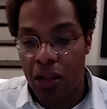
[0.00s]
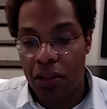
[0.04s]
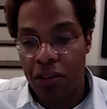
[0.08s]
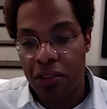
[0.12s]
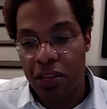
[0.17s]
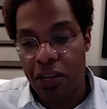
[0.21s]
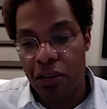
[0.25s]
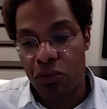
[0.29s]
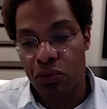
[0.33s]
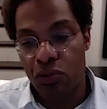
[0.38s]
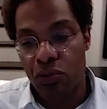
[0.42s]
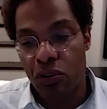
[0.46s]

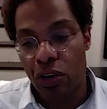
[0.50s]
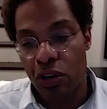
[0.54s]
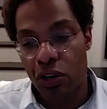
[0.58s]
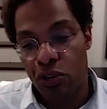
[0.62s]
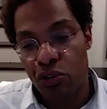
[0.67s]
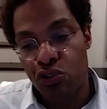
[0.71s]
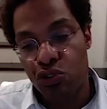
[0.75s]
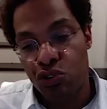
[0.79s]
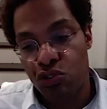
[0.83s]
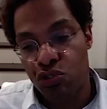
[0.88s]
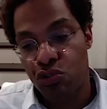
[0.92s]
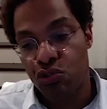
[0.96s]
they do not
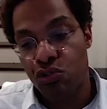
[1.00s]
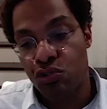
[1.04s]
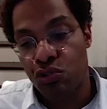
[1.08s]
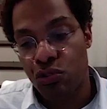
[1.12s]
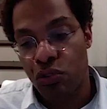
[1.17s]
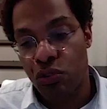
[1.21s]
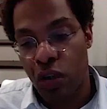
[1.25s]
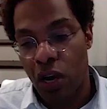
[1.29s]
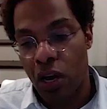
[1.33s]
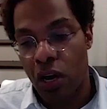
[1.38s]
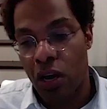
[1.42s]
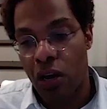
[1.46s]

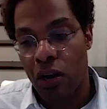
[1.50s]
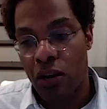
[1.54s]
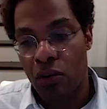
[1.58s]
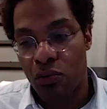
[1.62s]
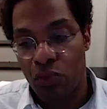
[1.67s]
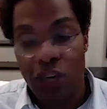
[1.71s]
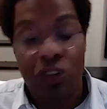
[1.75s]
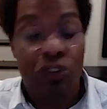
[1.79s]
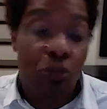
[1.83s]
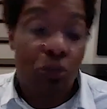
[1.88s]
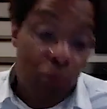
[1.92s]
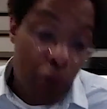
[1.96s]
insure
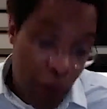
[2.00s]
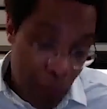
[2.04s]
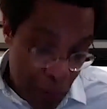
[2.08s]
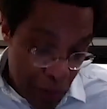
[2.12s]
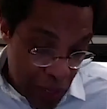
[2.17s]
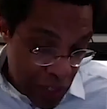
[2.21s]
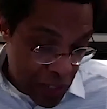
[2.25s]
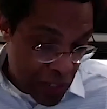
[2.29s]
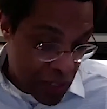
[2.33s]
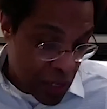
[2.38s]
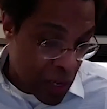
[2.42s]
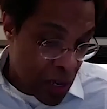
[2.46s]
rental
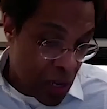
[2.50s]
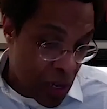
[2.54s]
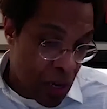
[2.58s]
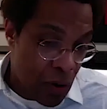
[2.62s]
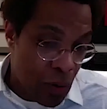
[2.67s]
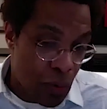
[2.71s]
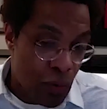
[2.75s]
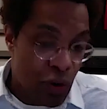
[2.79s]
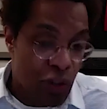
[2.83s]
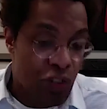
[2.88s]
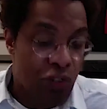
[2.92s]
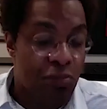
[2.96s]
properties,
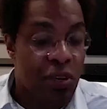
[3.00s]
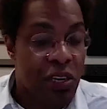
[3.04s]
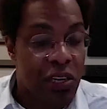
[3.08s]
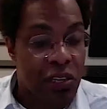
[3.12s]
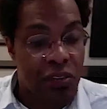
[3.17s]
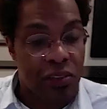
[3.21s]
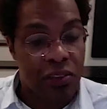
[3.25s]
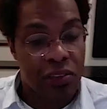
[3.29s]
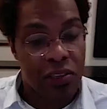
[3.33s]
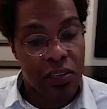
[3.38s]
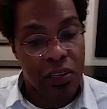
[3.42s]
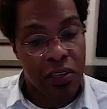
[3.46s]
which
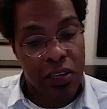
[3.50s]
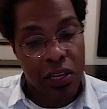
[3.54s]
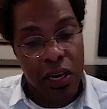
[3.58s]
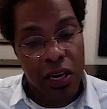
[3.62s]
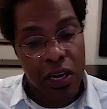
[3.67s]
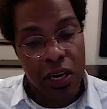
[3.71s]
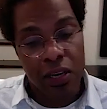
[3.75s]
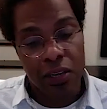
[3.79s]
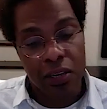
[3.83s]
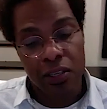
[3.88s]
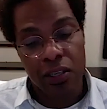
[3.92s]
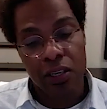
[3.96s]
means
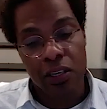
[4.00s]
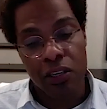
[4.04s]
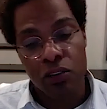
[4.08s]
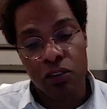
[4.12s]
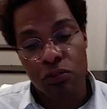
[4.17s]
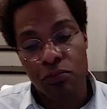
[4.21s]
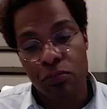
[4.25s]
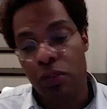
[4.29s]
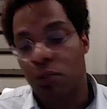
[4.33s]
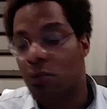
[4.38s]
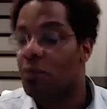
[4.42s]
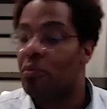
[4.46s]
that
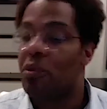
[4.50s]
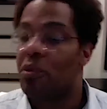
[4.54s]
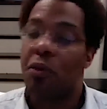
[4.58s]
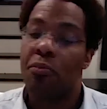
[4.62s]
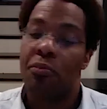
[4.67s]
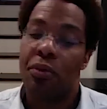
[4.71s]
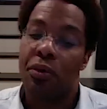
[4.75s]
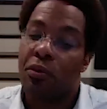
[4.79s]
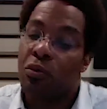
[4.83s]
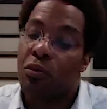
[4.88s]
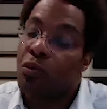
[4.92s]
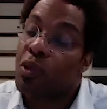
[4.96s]
your minimum down
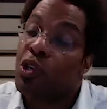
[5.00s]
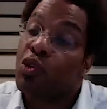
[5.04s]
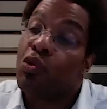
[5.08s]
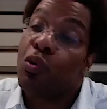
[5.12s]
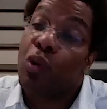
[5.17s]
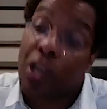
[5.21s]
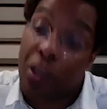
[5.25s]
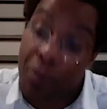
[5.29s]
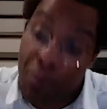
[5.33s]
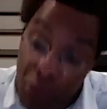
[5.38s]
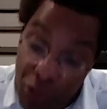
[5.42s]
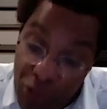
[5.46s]
payment would be
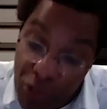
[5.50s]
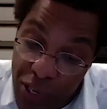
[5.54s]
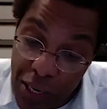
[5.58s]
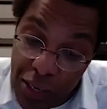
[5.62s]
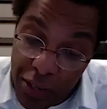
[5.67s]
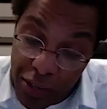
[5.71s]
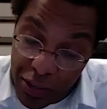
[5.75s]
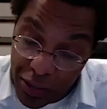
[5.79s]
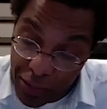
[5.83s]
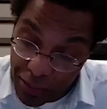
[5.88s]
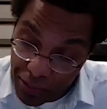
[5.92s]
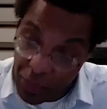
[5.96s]
20%
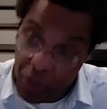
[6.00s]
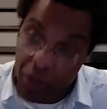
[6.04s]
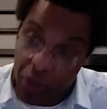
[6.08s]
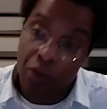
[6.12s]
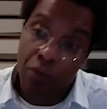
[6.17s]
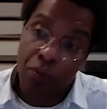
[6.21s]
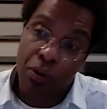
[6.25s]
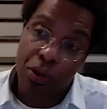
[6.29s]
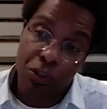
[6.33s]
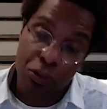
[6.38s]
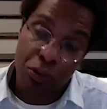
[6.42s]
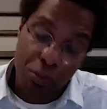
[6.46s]
on a
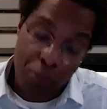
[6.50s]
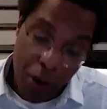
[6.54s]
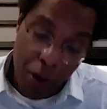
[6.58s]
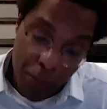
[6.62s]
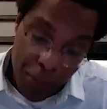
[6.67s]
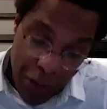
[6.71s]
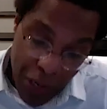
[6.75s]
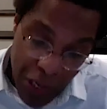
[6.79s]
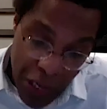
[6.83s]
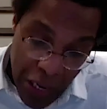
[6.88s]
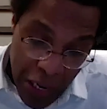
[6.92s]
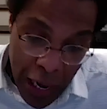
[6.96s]
rental
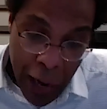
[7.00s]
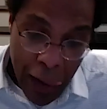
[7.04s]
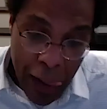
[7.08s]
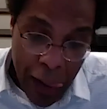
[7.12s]
property.